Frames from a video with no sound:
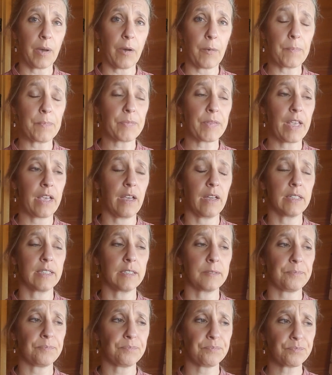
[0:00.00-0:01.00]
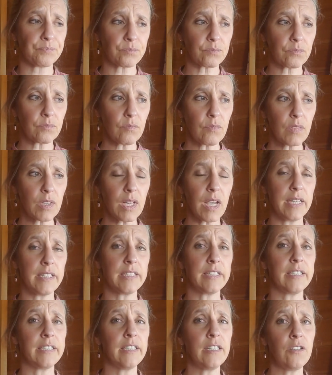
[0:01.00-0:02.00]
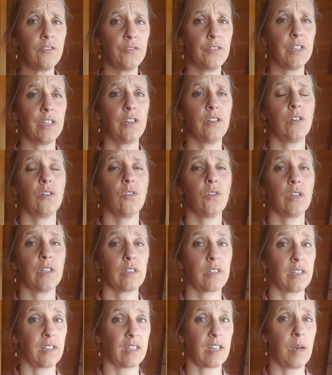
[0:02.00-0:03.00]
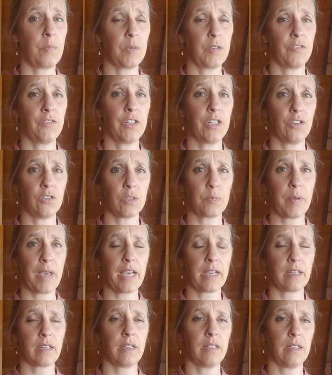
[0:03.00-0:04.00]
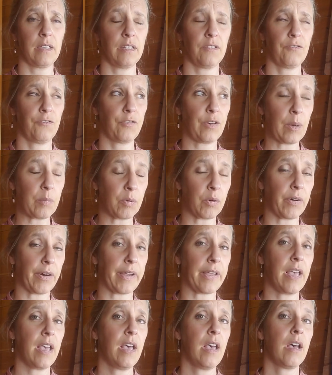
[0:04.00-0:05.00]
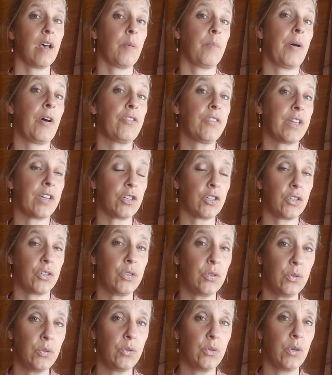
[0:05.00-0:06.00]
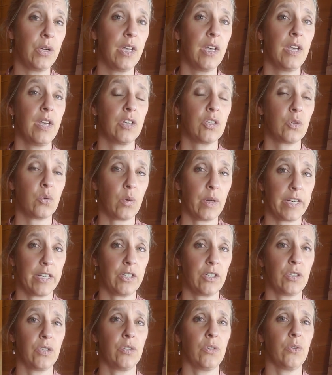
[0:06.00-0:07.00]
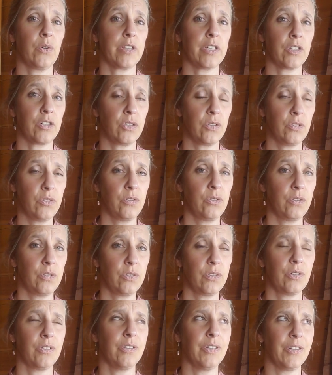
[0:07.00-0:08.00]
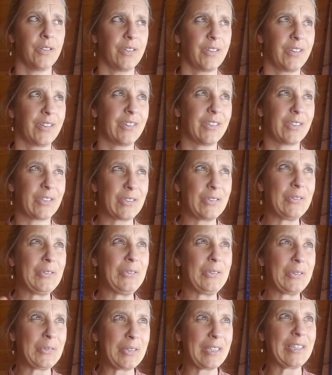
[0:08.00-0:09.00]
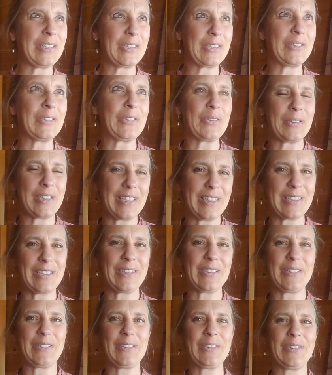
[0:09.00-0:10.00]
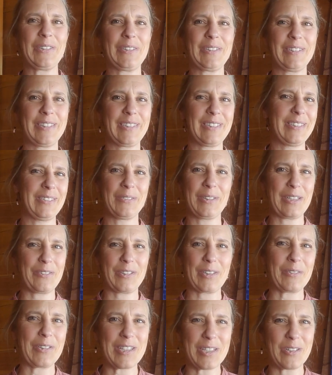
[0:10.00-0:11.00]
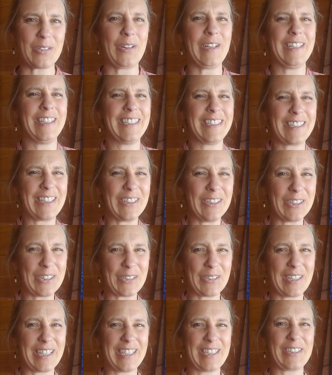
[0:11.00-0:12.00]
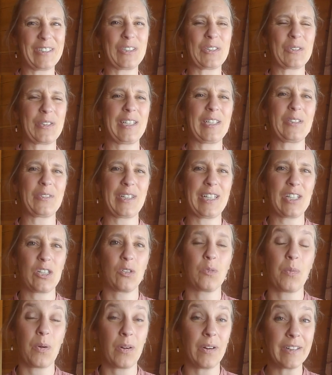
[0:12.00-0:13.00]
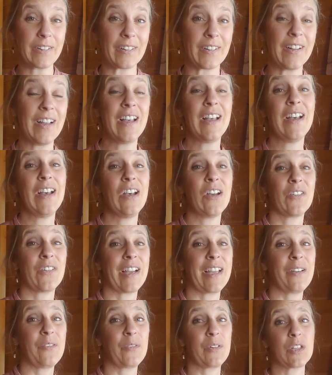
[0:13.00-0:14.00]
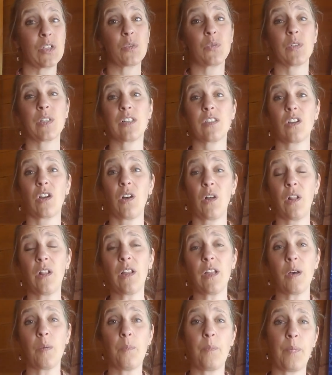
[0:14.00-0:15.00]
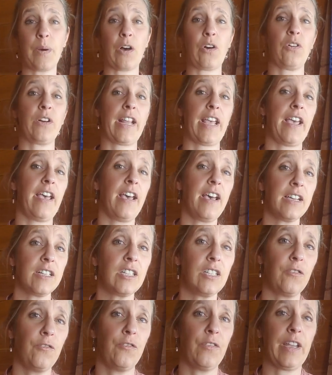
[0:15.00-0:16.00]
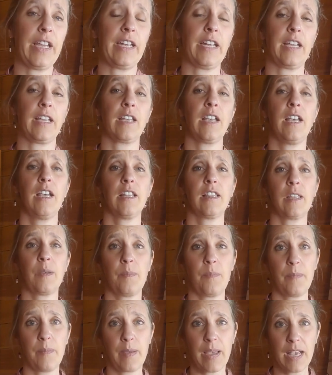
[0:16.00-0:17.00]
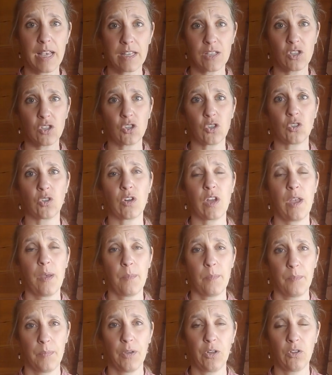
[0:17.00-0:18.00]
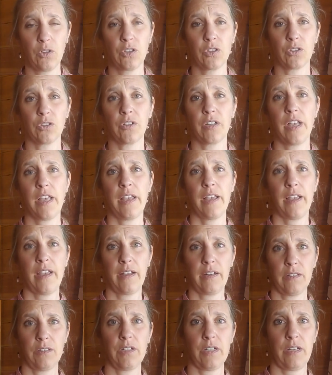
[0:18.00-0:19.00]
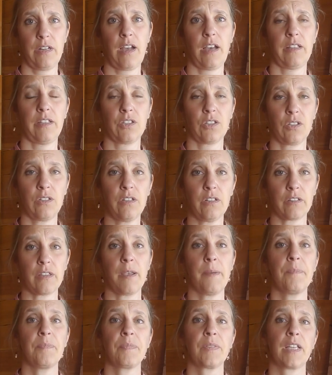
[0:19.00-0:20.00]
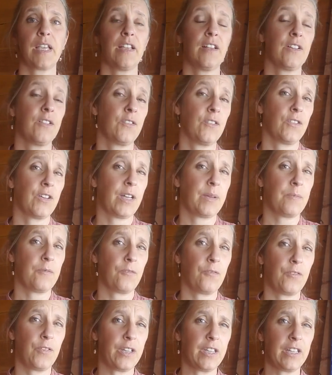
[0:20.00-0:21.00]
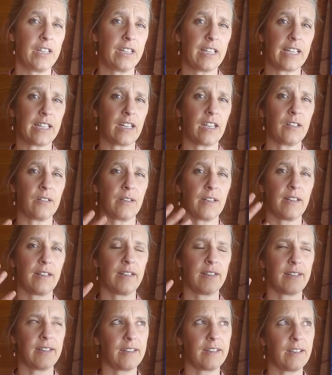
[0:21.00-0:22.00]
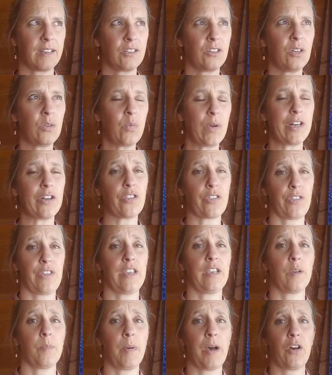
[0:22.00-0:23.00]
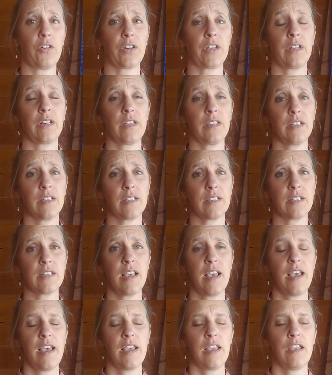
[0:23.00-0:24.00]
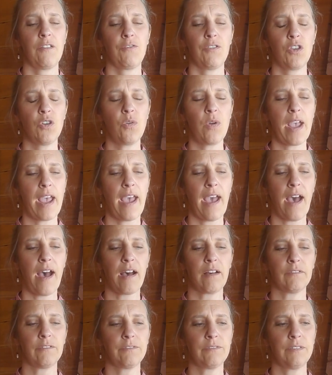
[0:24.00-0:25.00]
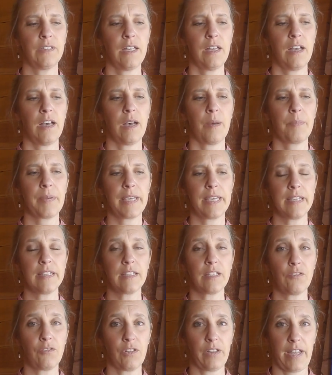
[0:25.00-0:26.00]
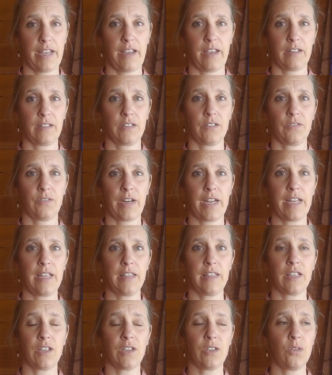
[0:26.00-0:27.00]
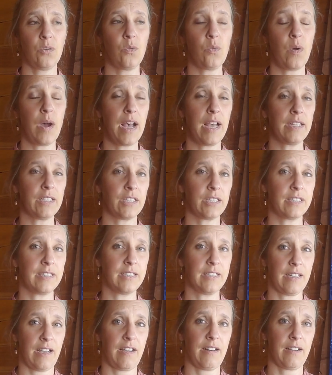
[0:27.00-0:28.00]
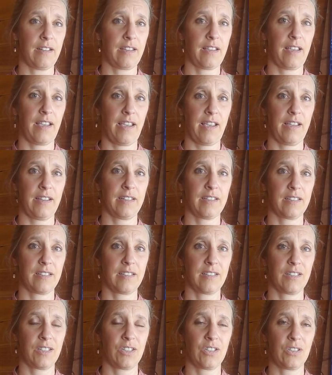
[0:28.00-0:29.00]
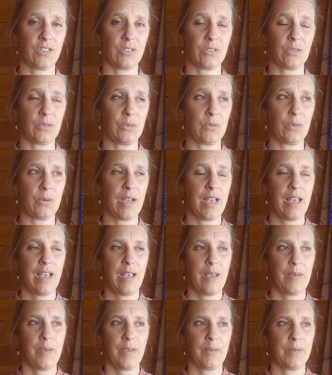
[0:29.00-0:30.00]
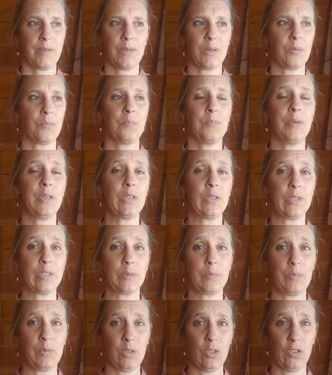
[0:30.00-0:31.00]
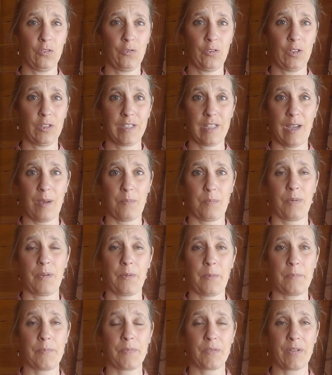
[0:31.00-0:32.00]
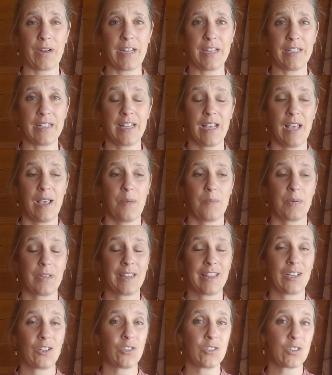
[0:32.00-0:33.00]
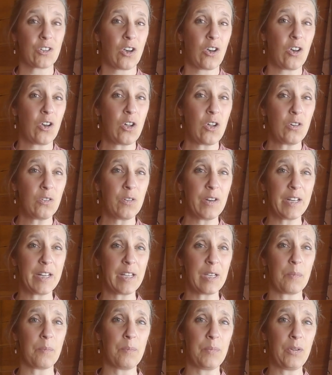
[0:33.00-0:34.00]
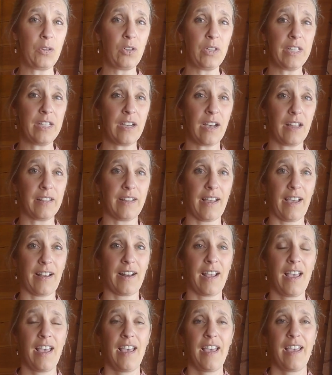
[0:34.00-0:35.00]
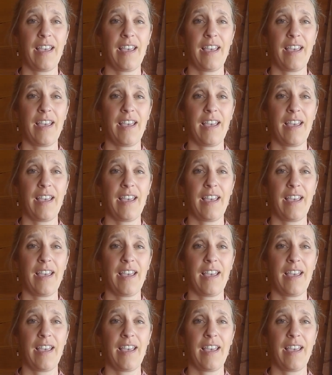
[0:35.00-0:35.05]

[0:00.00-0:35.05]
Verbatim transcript: about. And I did a video or a couple of videos back in February about that two twenty-two and the two, the two twenty-two twenty-two, whatever it was, two twenty-two twenty twenty-two portal, right? Which was all about activating the master builder energy on this earth. And I'm feeling like a, a good way to think about it is, if you have a piece of land, right, that you want to dedicate to, you know, build a beautiful temple, right? But there's already a building on that.